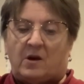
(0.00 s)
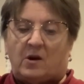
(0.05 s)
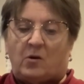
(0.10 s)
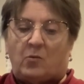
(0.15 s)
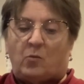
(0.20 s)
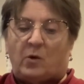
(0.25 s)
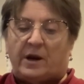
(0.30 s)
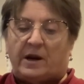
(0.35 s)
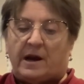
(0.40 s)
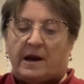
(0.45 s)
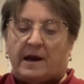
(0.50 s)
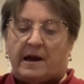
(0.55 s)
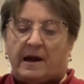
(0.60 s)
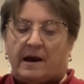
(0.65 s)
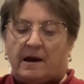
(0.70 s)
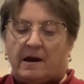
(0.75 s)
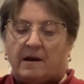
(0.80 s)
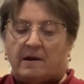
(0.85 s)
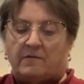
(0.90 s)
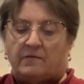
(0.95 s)
When I
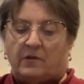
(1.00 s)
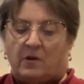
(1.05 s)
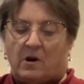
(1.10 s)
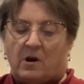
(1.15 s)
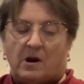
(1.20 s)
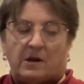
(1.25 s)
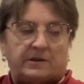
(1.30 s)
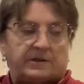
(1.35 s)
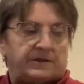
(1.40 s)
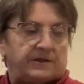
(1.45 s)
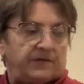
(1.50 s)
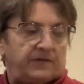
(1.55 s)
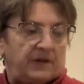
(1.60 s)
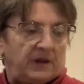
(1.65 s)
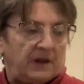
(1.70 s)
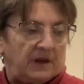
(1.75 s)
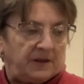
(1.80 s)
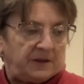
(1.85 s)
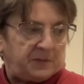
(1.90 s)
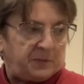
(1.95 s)
have lots of
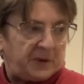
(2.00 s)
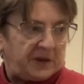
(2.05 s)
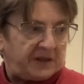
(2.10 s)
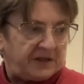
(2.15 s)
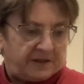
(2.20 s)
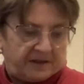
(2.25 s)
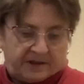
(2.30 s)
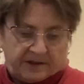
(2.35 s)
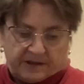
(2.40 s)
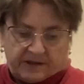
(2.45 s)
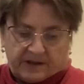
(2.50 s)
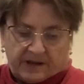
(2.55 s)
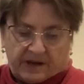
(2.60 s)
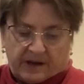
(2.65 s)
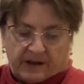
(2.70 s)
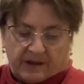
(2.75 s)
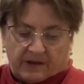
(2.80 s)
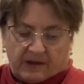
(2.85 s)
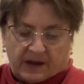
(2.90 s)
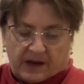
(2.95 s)
these pieces,
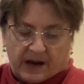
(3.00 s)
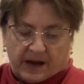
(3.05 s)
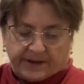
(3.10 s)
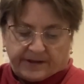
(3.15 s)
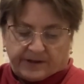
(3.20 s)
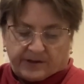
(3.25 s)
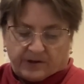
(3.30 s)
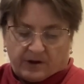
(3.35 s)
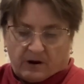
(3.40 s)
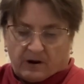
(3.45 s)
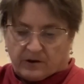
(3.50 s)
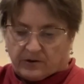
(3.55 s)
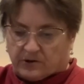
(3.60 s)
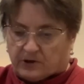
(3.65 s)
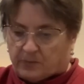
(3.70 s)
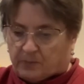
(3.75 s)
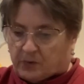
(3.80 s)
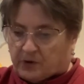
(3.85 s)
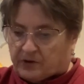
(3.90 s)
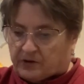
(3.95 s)
then I start
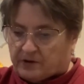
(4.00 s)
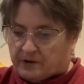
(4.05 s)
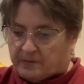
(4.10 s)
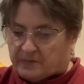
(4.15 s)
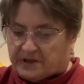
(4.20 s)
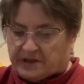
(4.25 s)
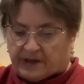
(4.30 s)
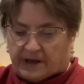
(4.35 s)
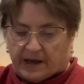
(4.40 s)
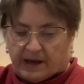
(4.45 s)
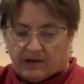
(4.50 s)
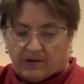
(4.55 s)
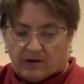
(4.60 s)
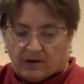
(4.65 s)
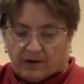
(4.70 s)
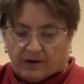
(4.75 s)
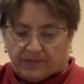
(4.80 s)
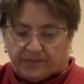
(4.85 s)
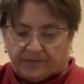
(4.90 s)
to put them together.